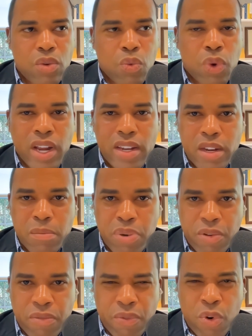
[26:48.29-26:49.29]
when I didn't
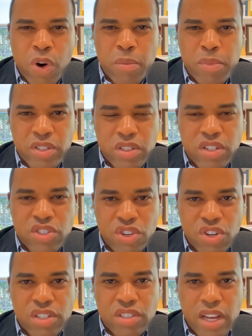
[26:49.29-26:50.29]
perform as
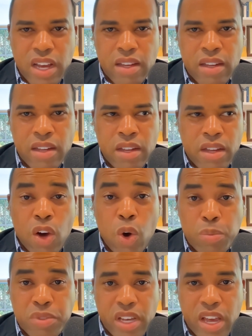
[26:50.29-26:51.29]
good as I
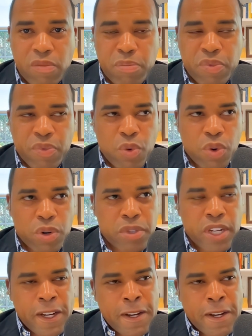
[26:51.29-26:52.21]
hoped to have performed,